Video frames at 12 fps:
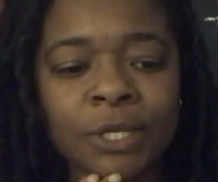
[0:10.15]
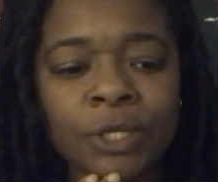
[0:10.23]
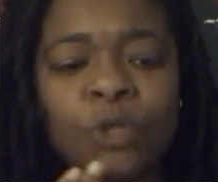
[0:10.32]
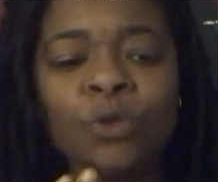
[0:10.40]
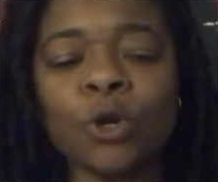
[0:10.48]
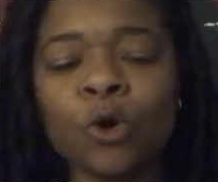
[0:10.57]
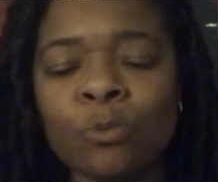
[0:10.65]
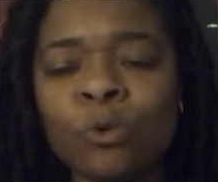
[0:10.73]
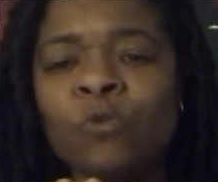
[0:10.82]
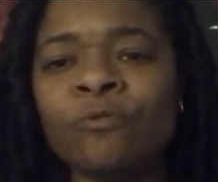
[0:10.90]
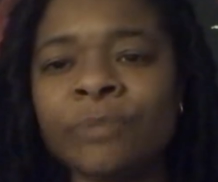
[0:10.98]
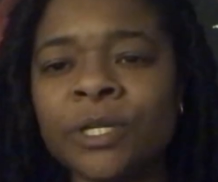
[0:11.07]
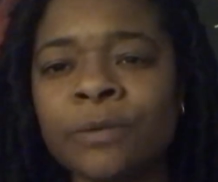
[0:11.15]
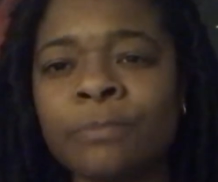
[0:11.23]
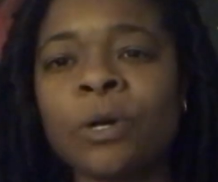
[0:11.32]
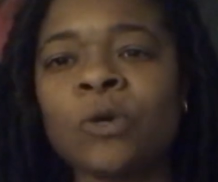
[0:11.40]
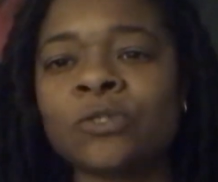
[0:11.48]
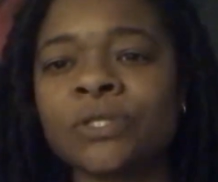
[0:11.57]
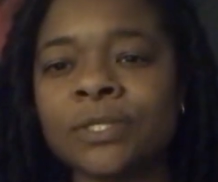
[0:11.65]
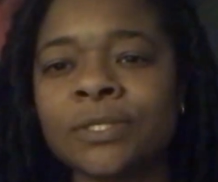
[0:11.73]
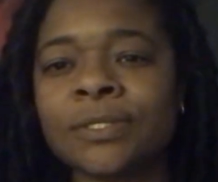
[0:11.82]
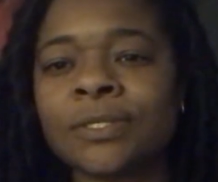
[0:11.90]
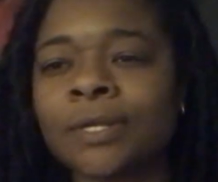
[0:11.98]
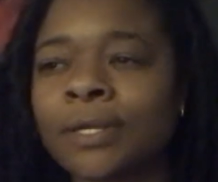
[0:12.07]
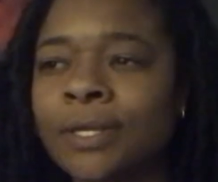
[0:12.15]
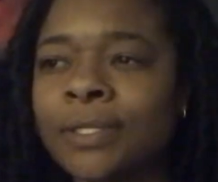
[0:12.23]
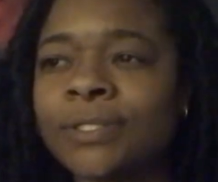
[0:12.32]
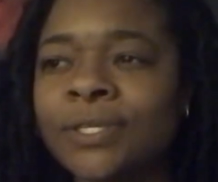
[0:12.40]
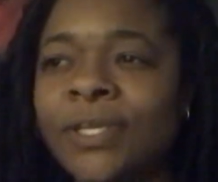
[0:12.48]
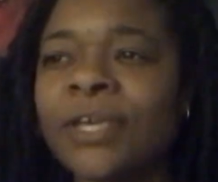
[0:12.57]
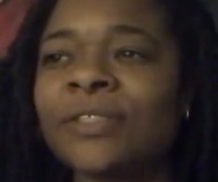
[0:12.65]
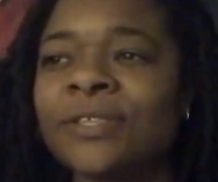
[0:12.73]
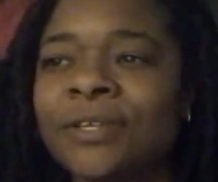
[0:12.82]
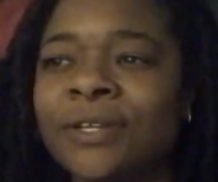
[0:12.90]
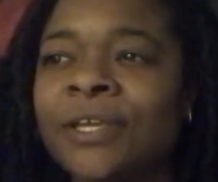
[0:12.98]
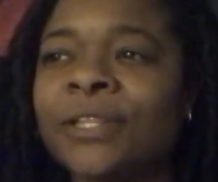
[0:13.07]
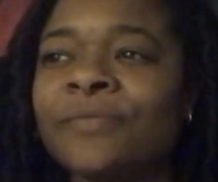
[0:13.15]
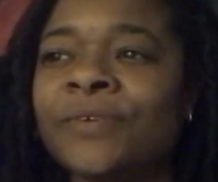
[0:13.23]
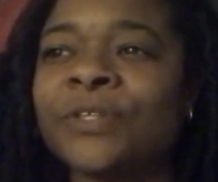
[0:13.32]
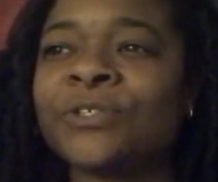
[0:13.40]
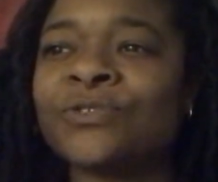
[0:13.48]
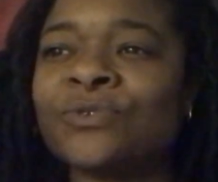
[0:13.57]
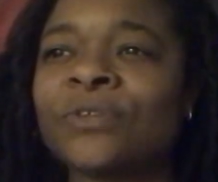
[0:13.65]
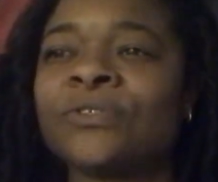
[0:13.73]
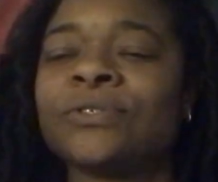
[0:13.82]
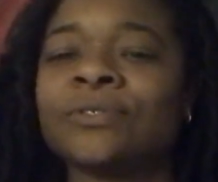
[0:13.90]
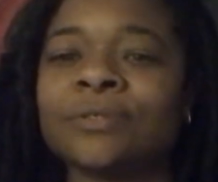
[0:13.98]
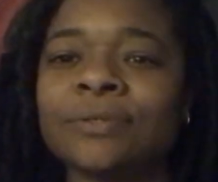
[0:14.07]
You know, movement of bosses together in elevated structure.